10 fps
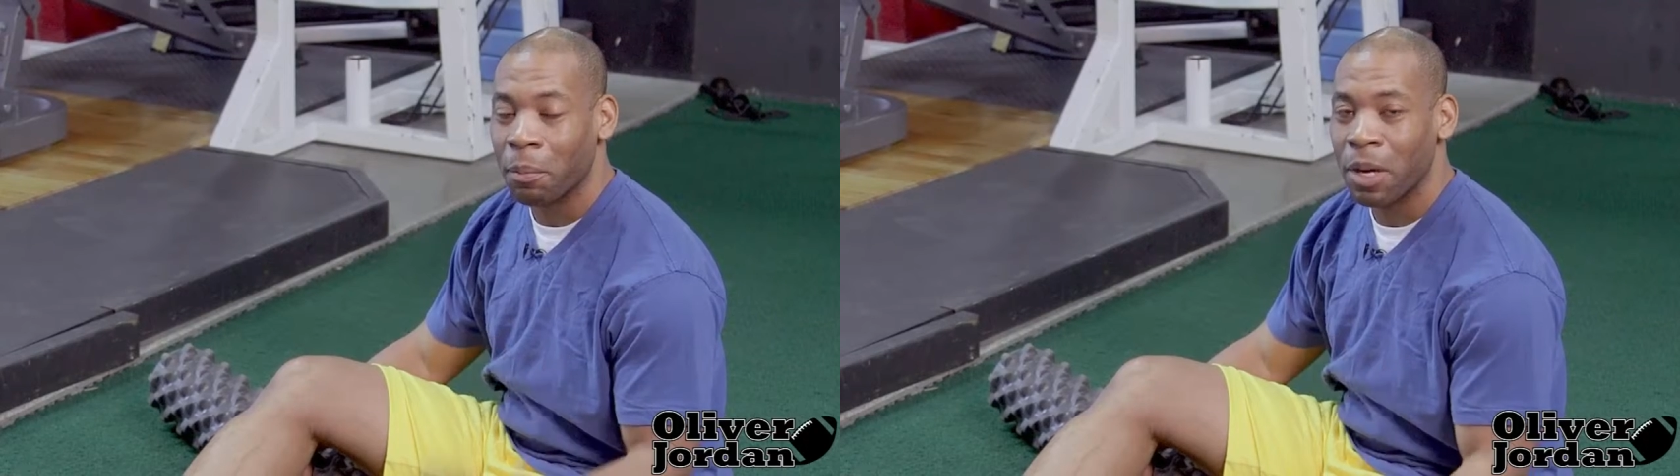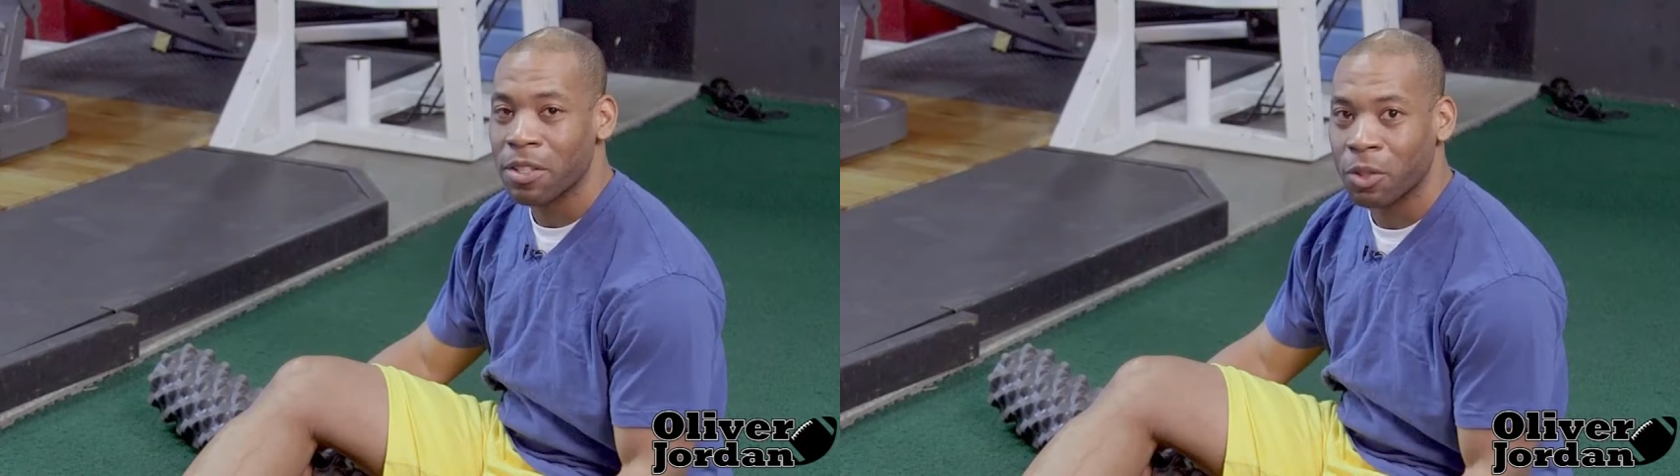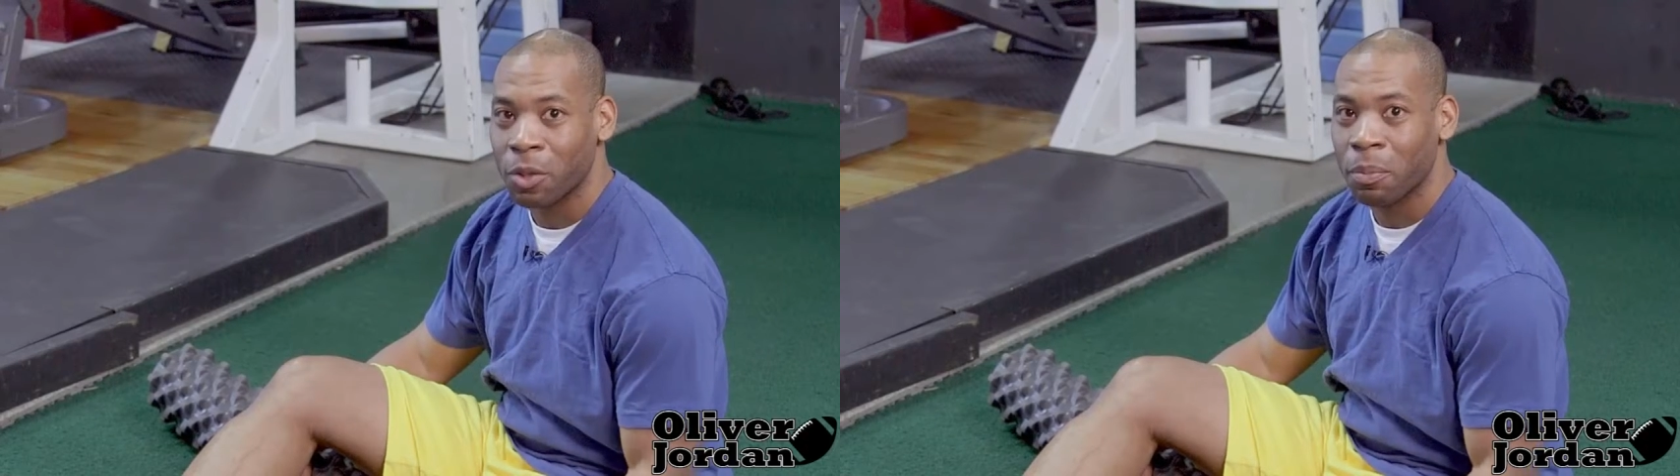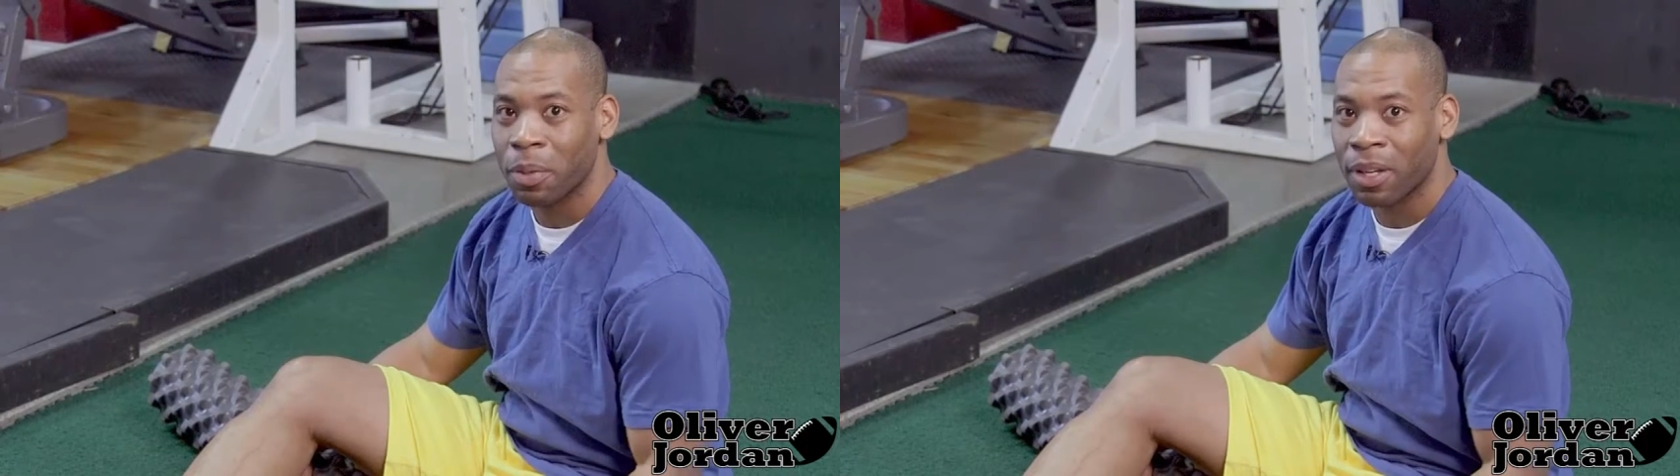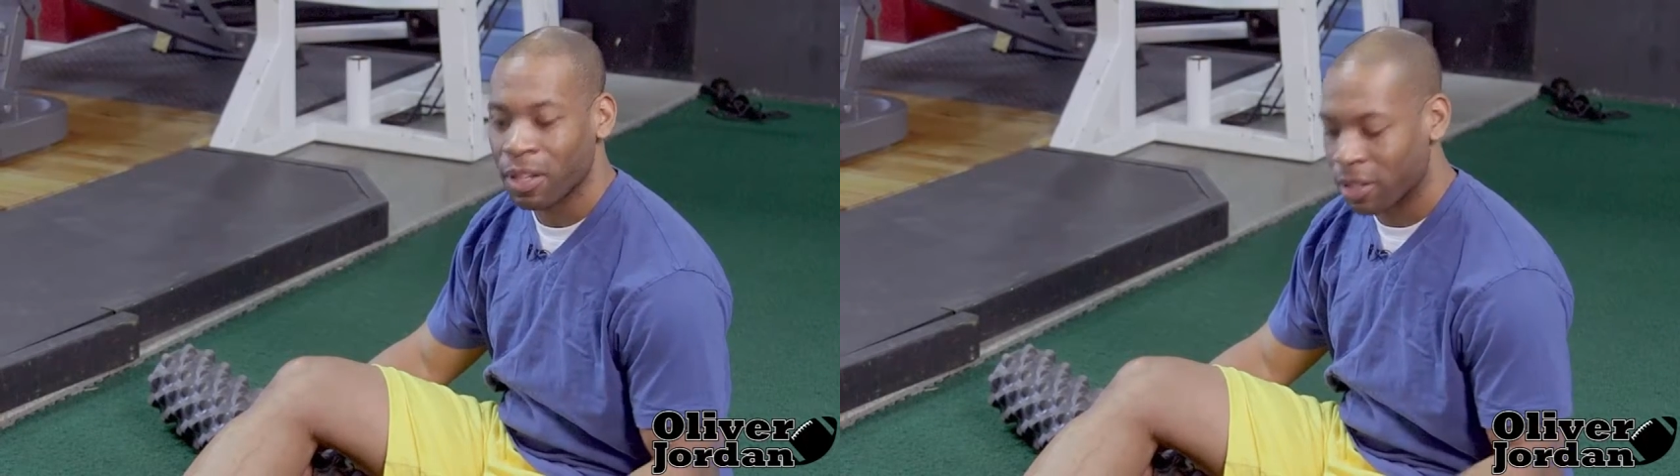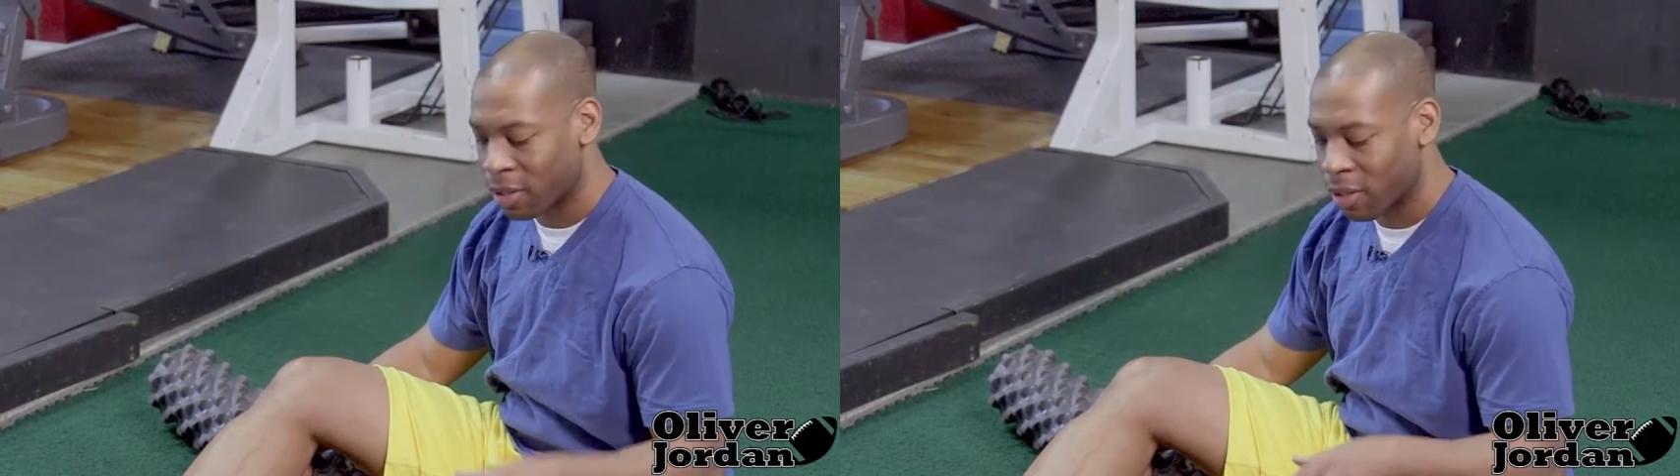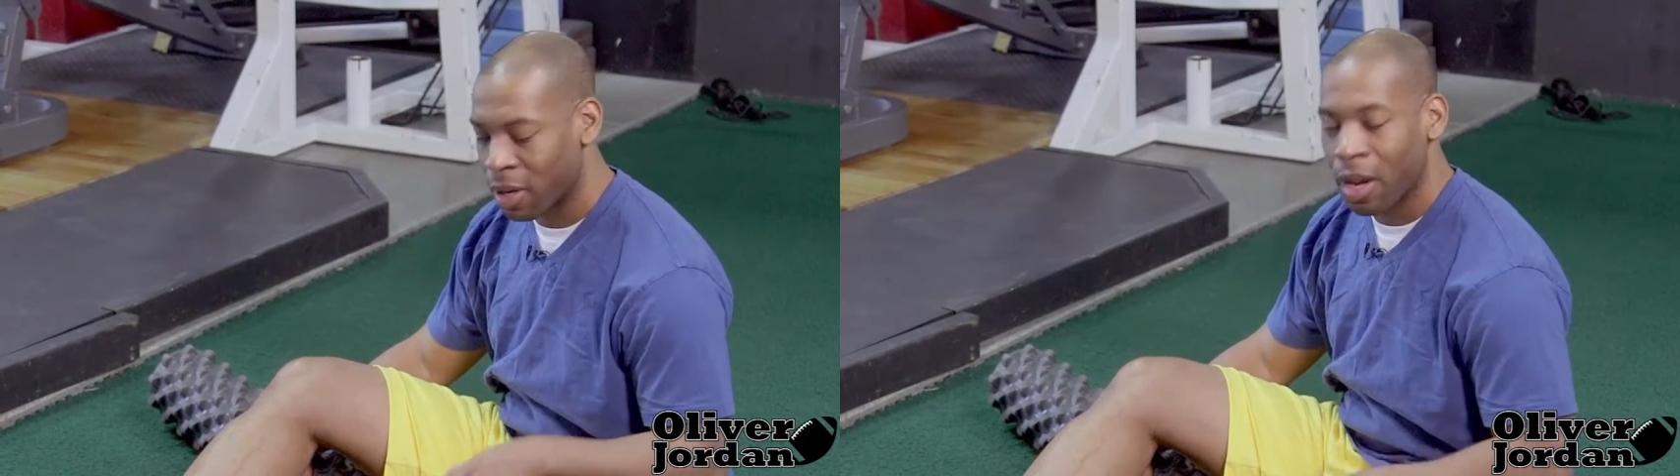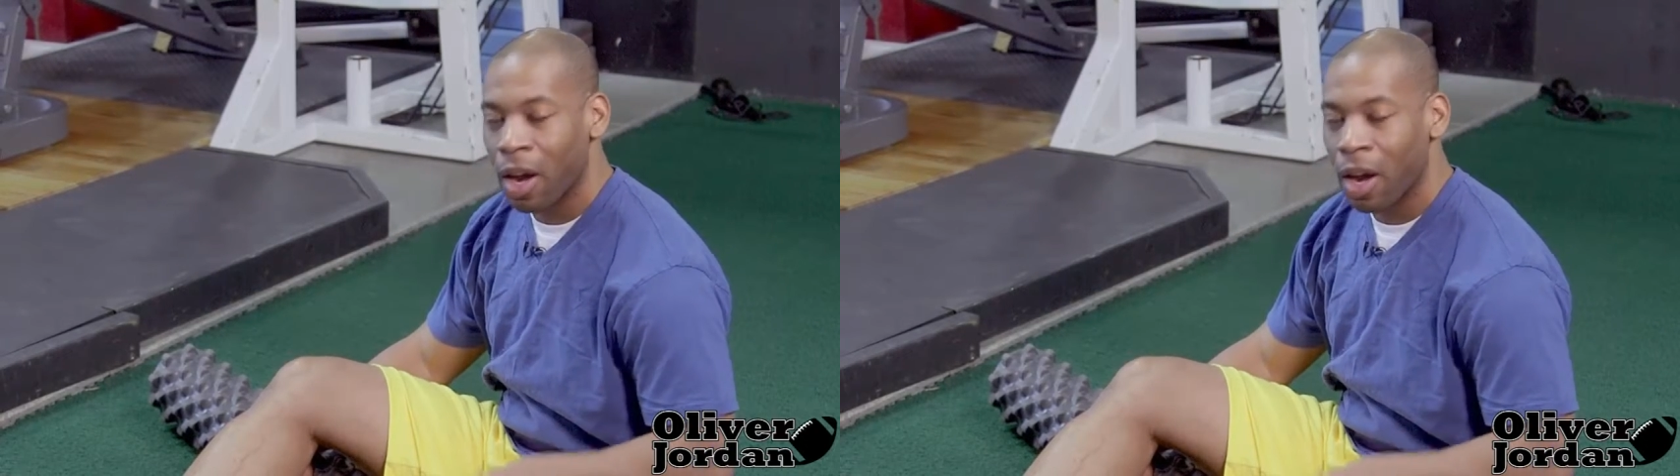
muscle, because